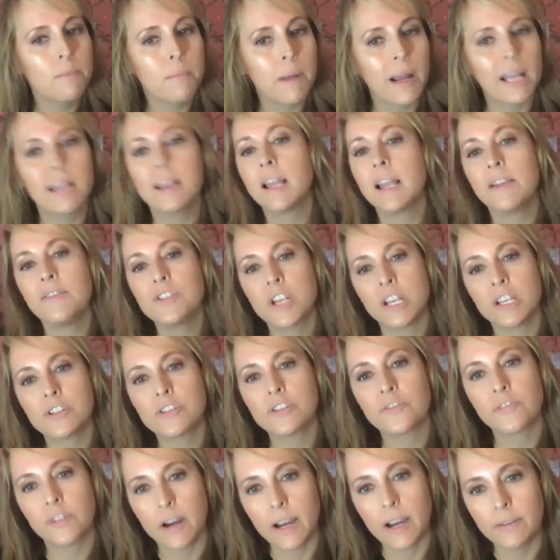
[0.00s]
life
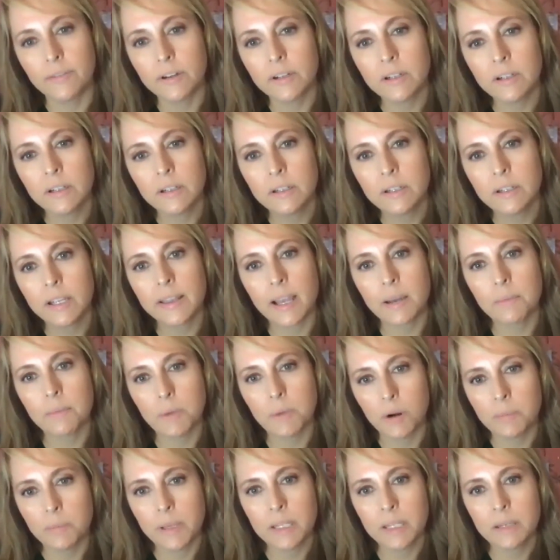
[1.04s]
changed forever in that
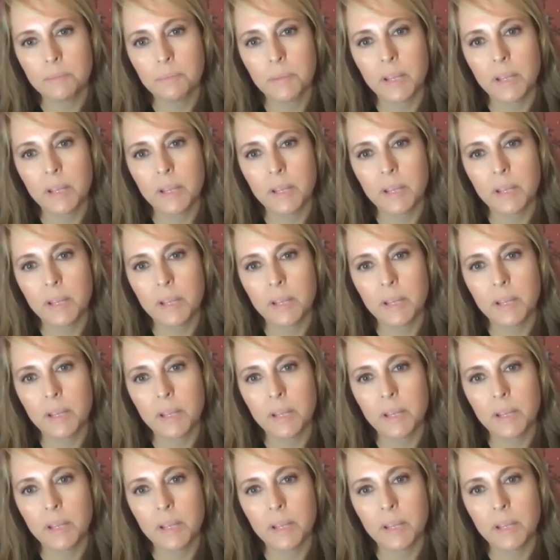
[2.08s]
moment,